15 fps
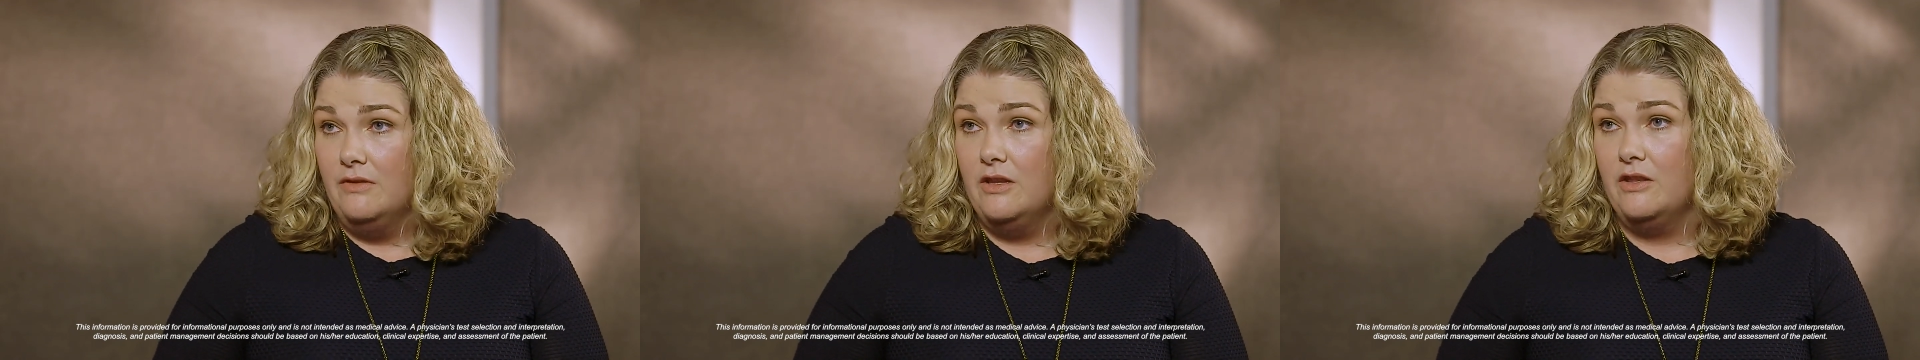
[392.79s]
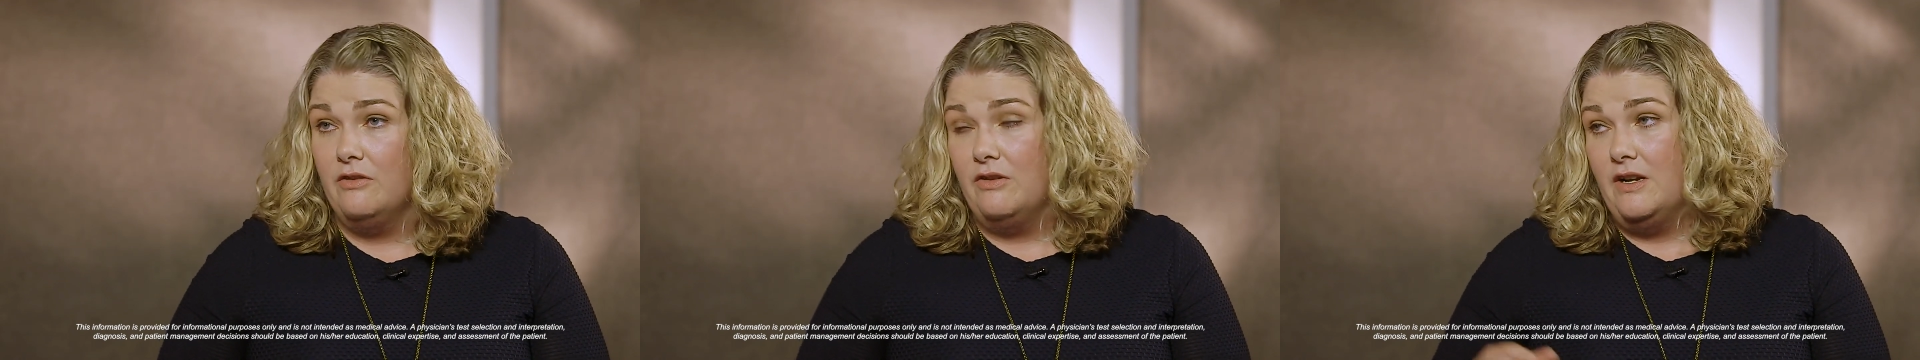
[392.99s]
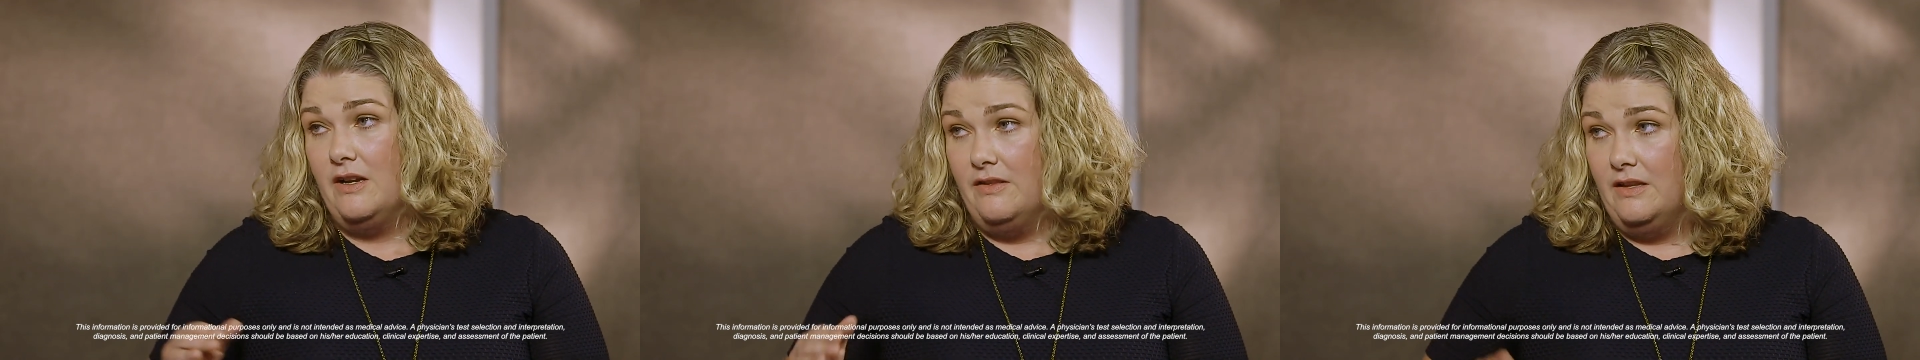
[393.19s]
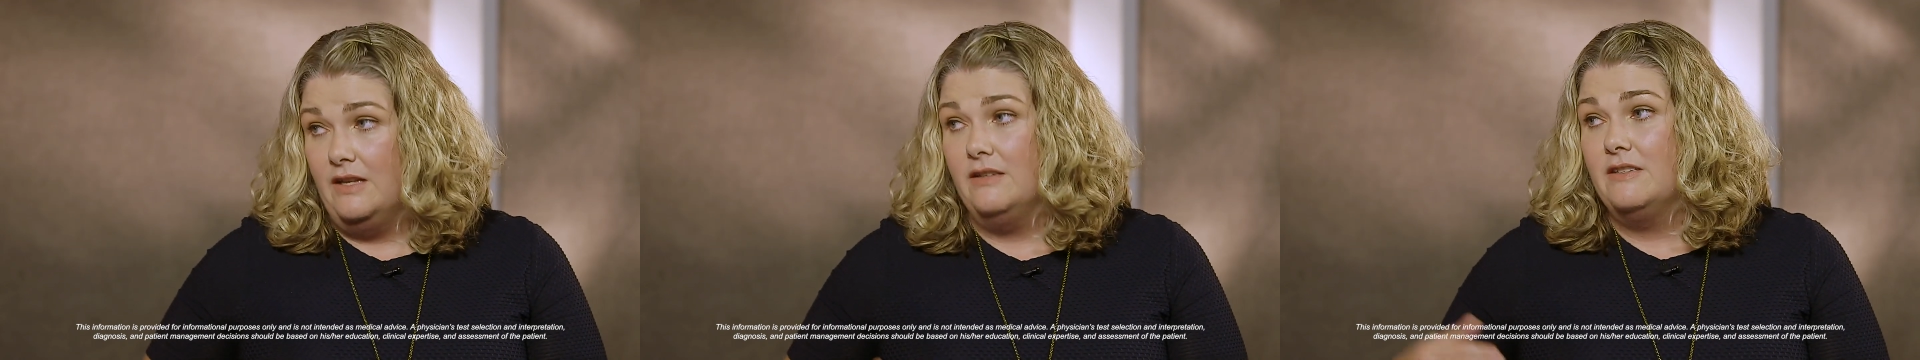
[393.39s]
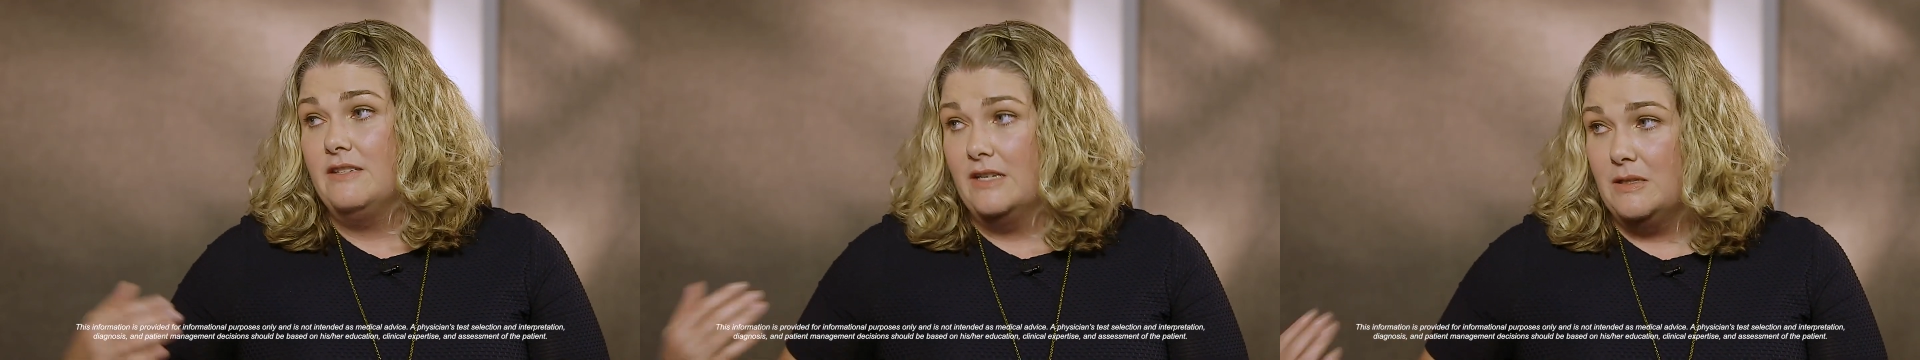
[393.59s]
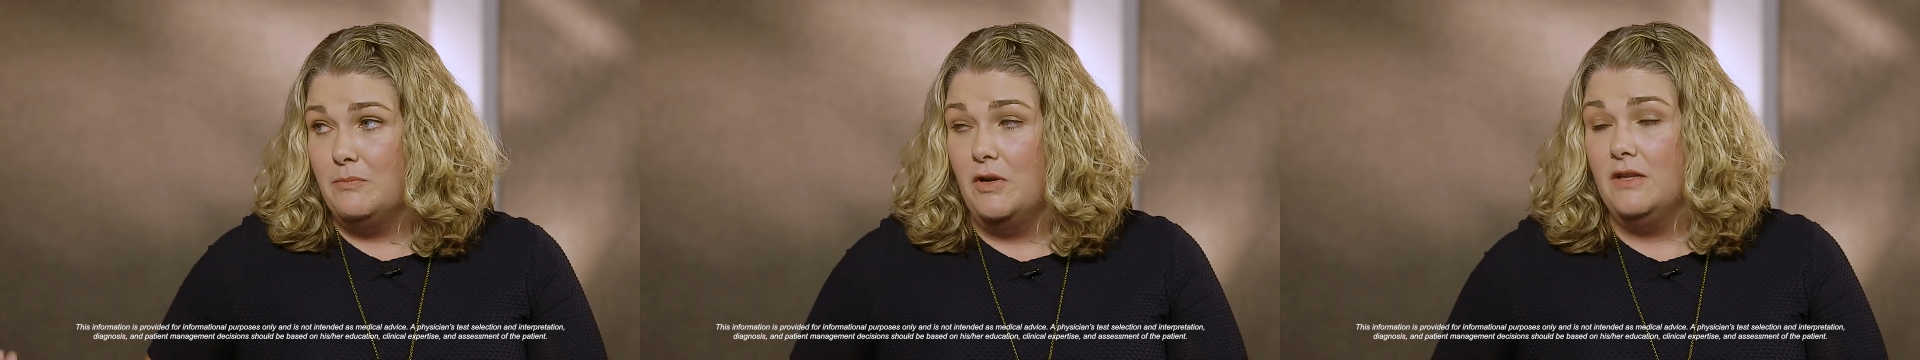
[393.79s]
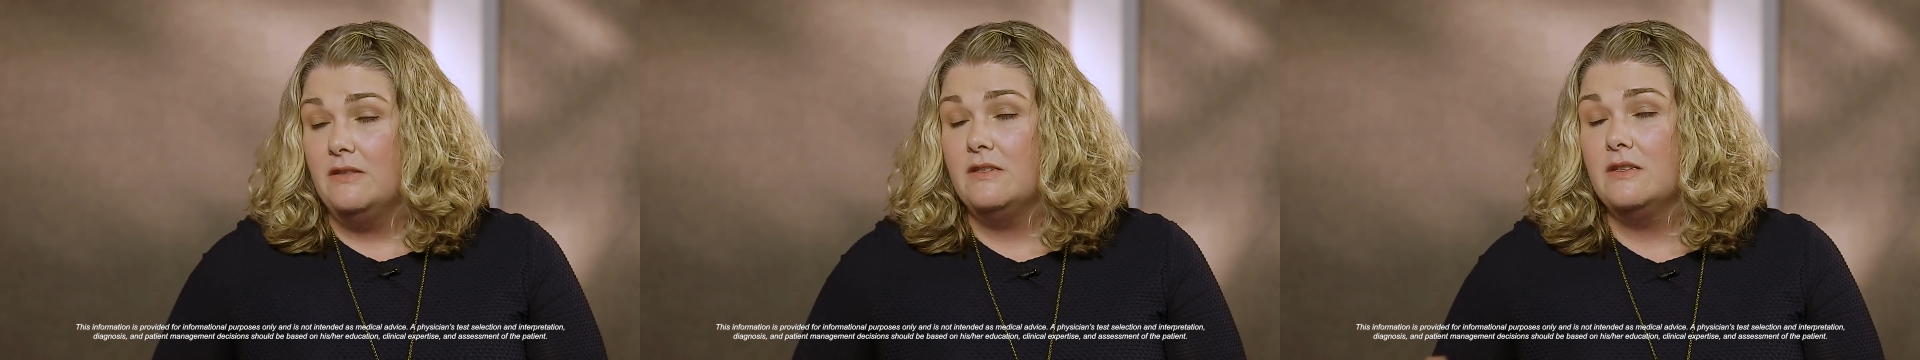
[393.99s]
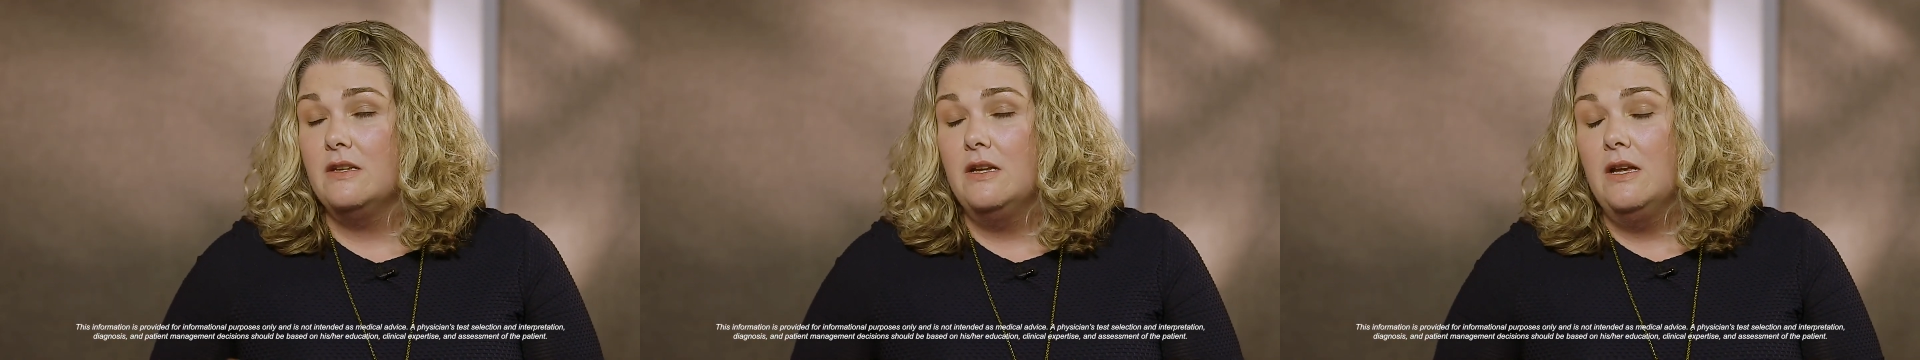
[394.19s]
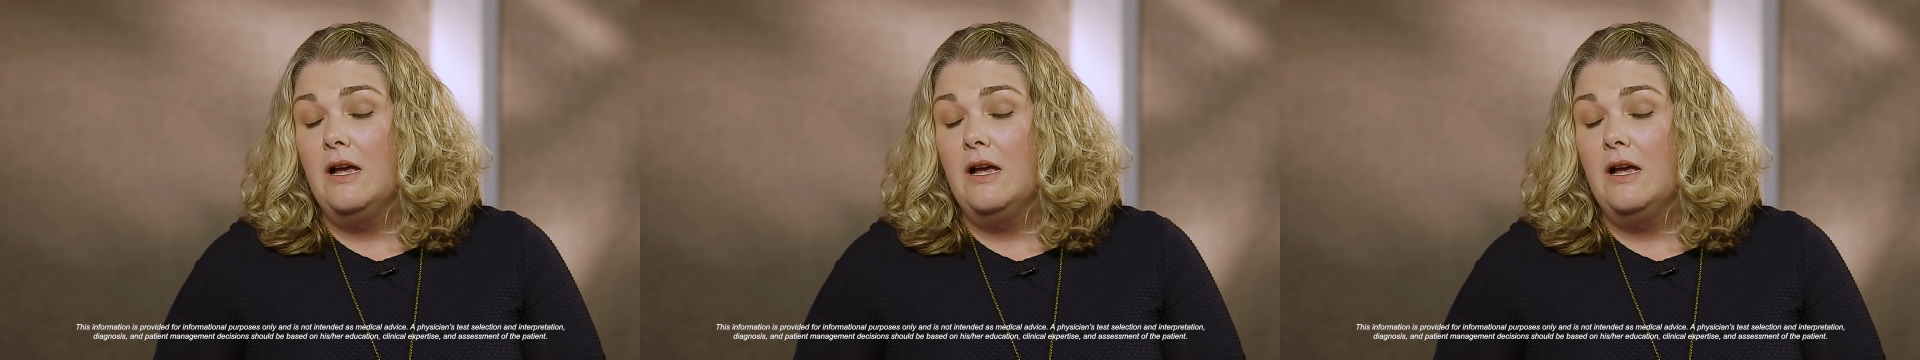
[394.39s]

three and then six months.